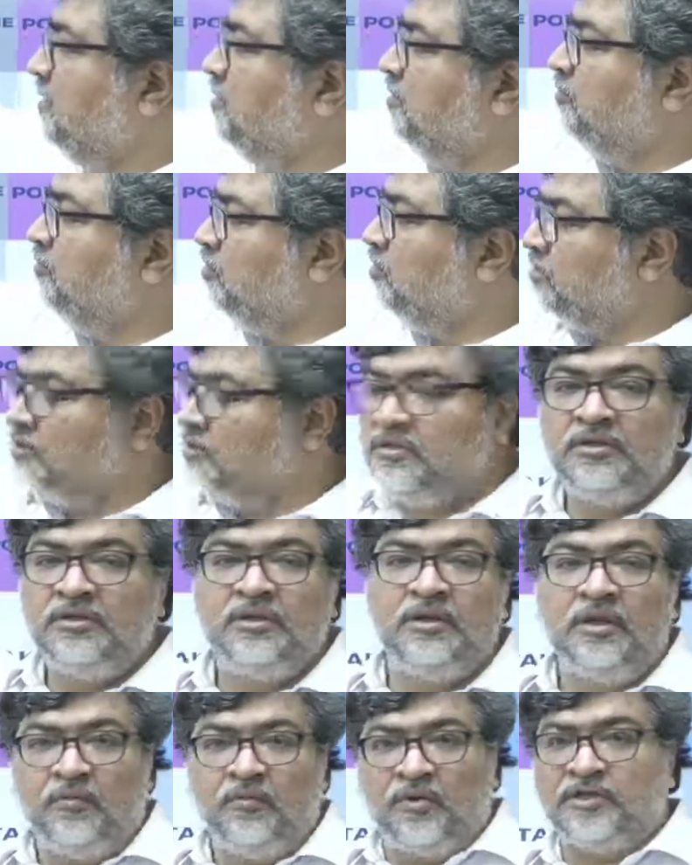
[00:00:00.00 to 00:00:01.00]
bottle,
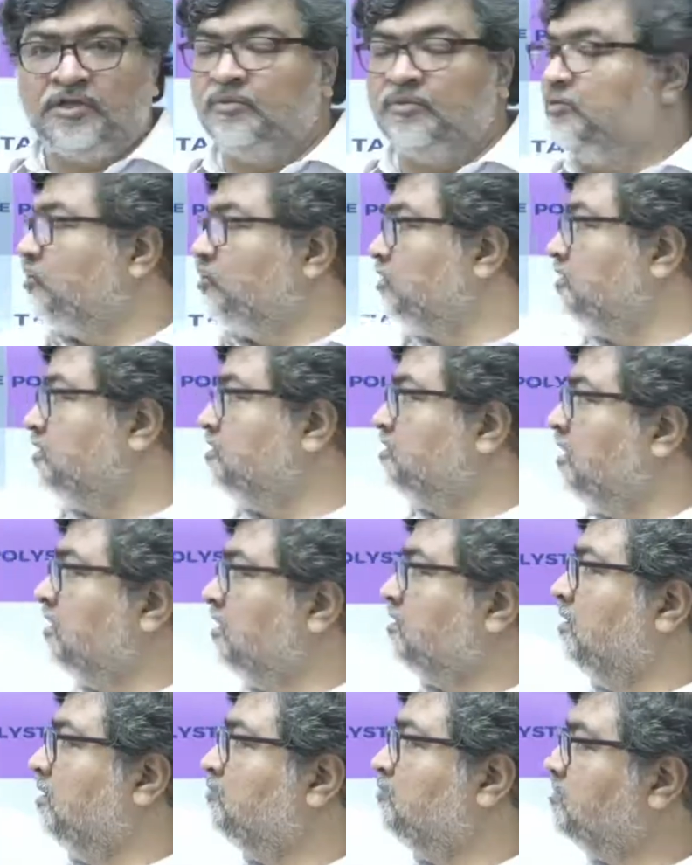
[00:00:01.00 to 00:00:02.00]
water bottle, jar
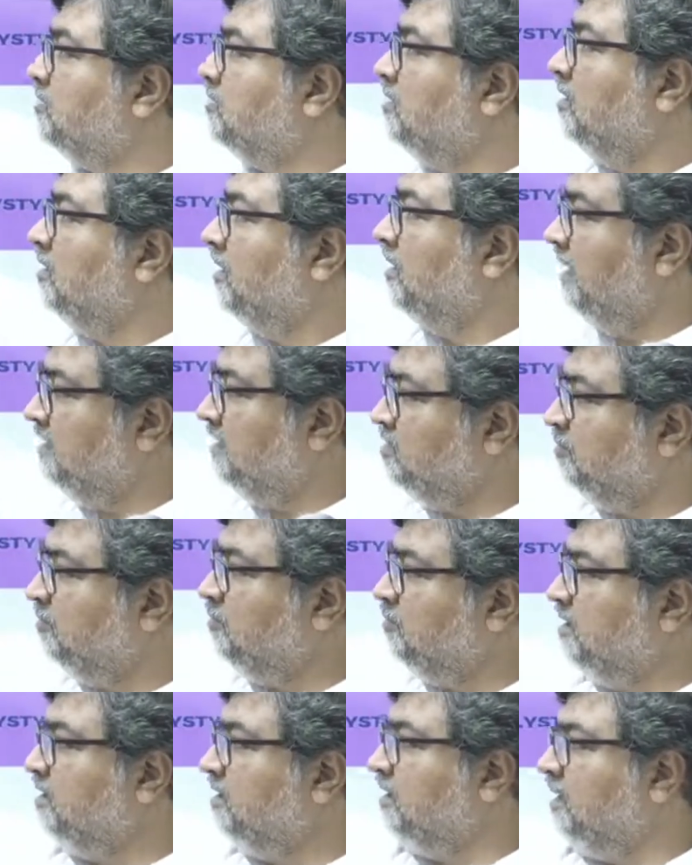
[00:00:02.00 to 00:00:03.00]
comes,
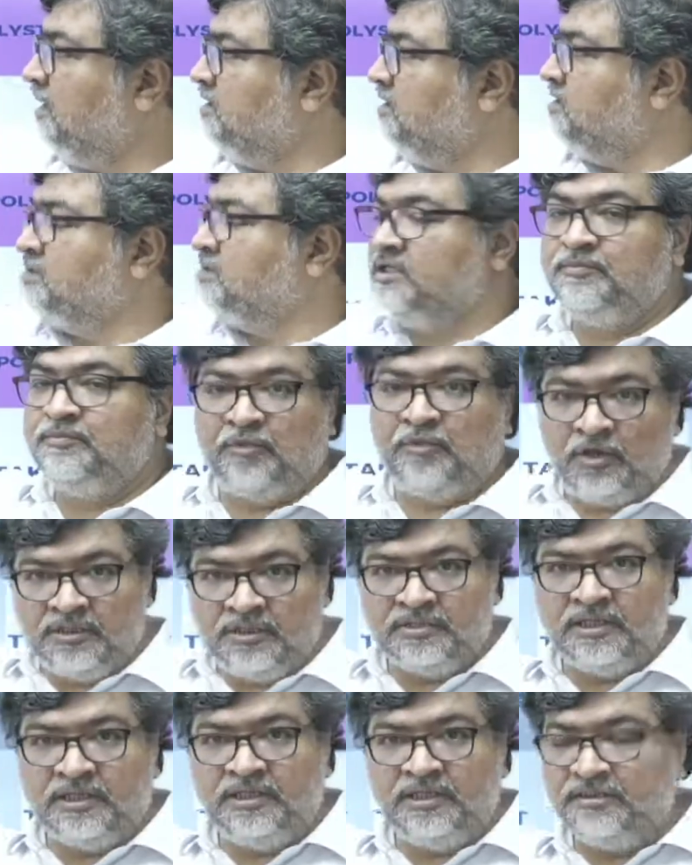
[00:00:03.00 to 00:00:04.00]
HDPE, high density
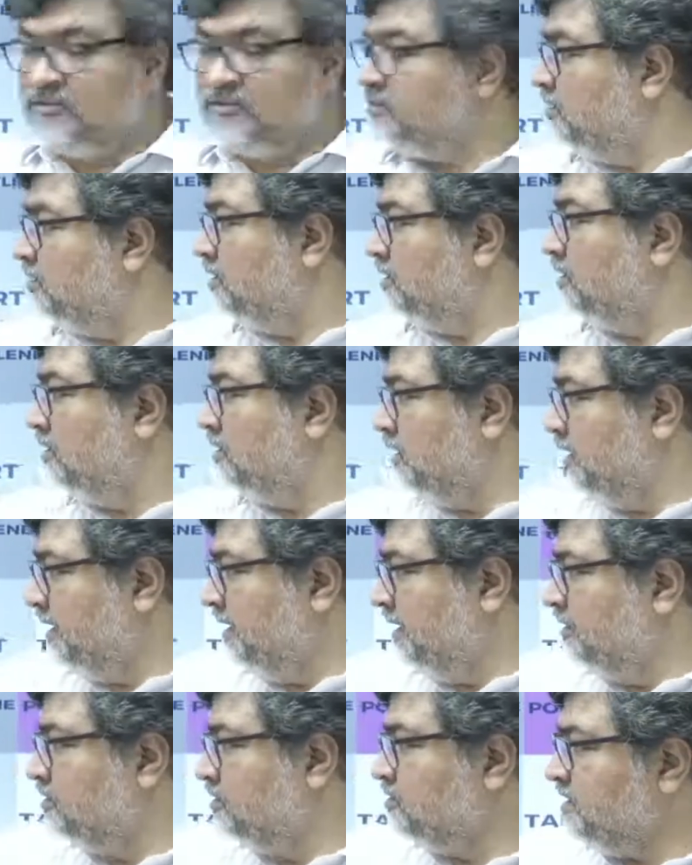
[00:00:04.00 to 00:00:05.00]
polyethylene,
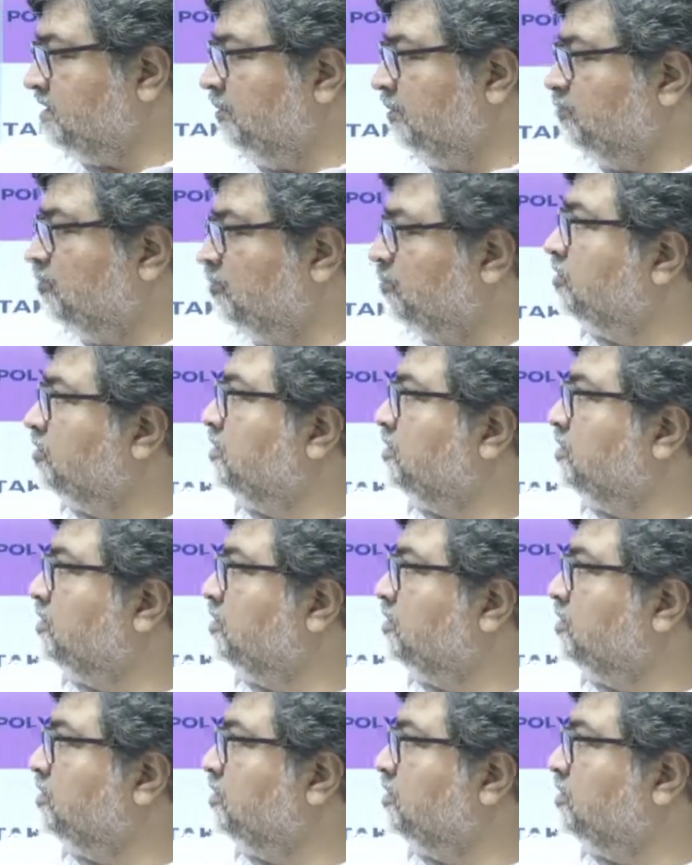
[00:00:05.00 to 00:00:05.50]
again the shampoo bottles